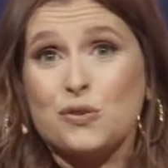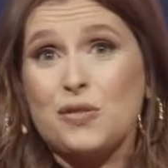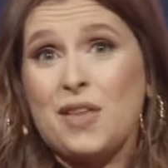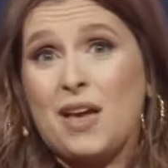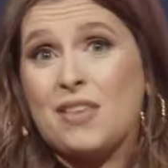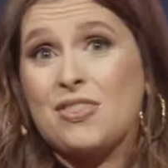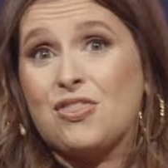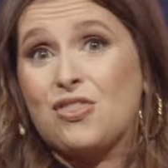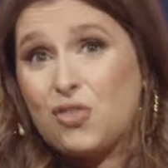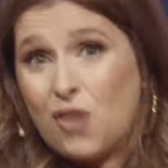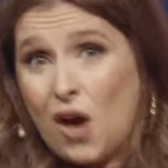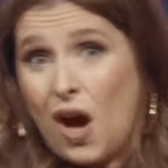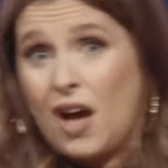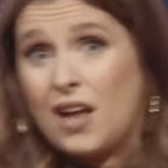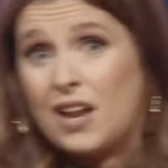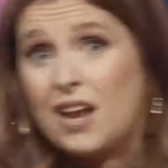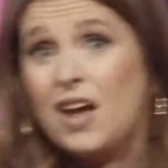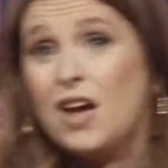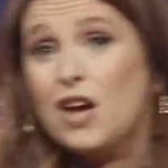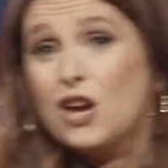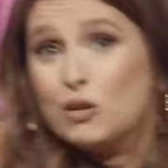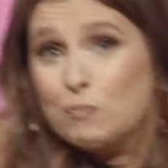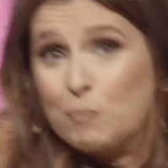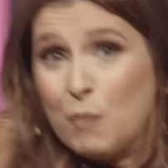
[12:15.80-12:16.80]
or they thought
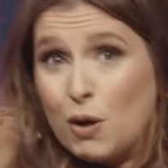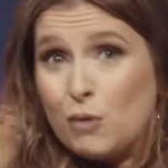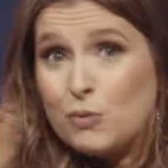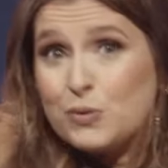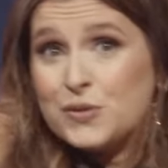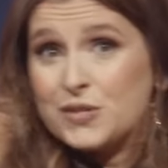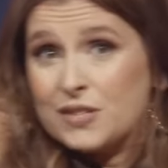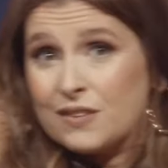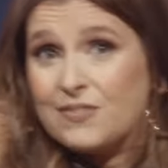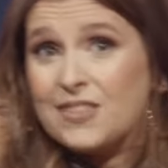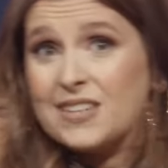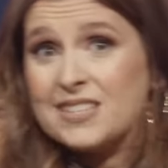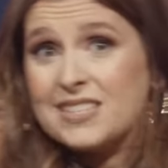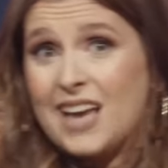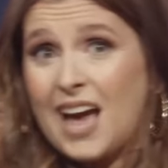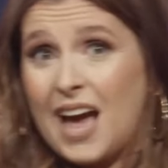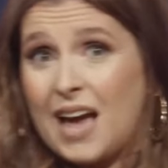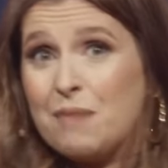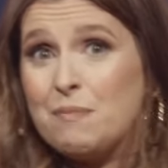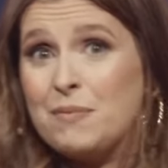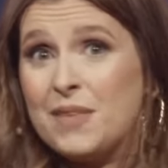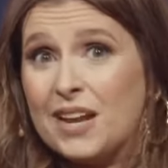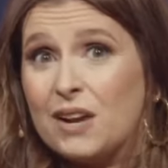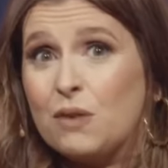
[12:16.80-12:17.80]
most of the
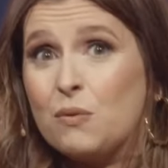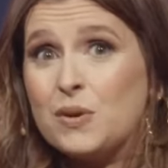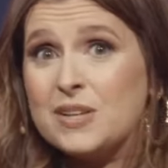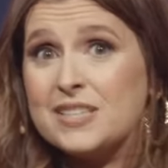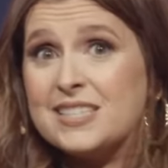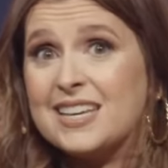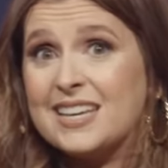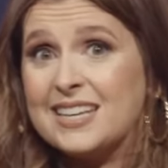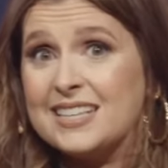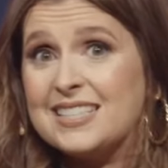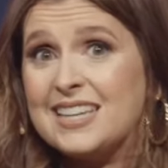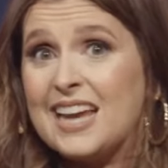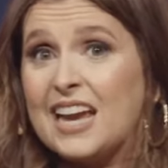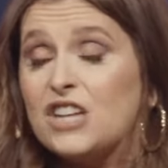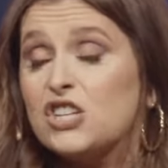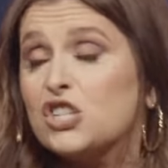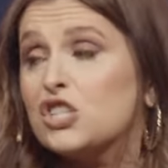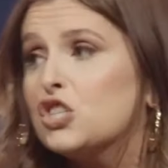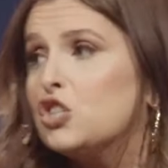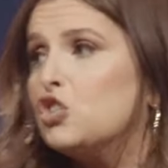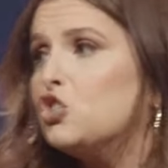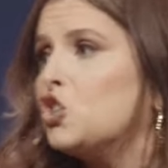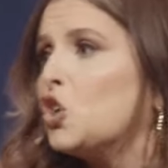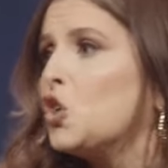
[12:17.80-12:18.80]
time that it was
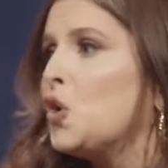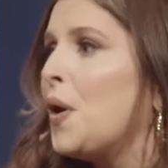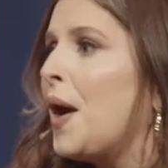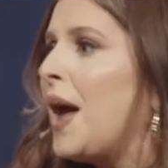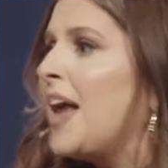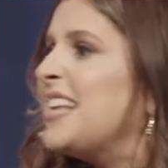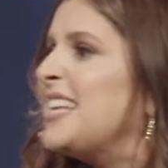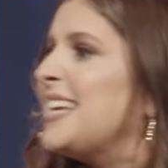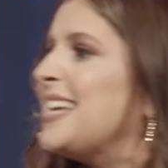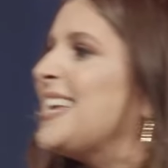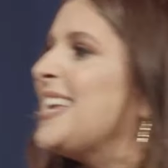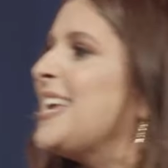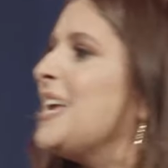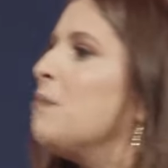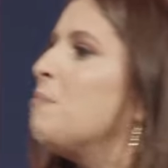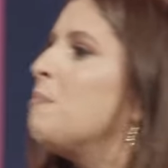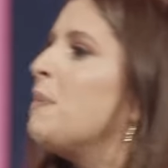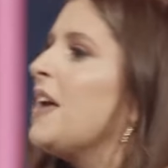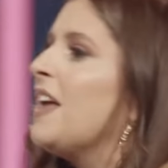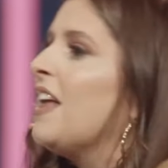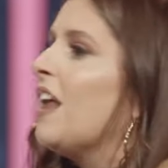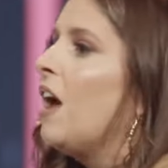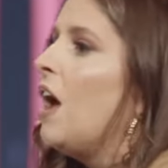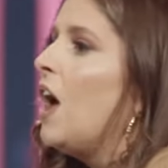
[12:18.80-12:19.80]
contagious. And so you had to keep
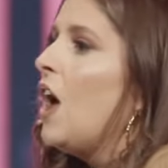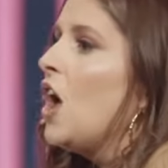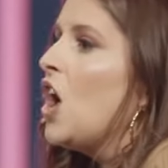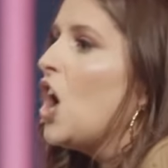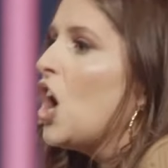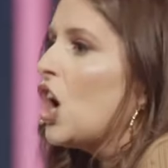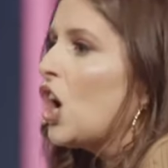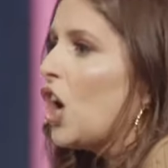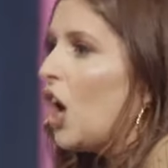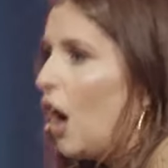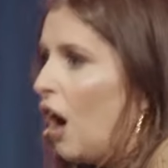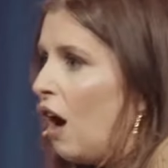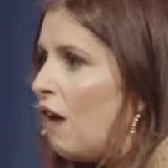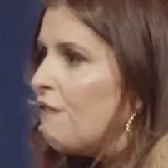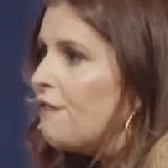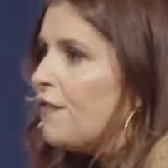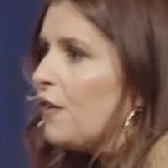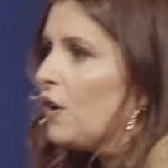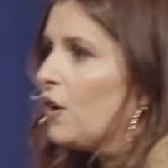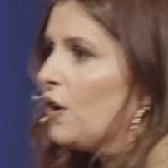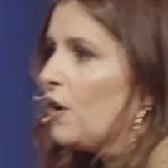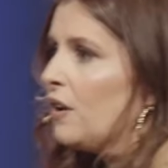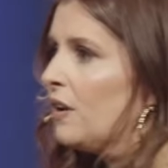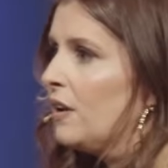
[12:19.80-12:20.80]
it
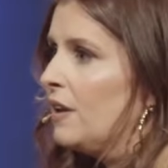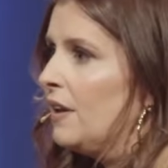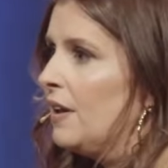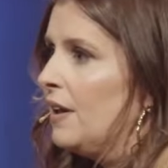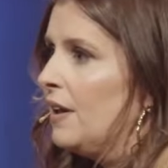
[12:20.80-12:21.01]
covered,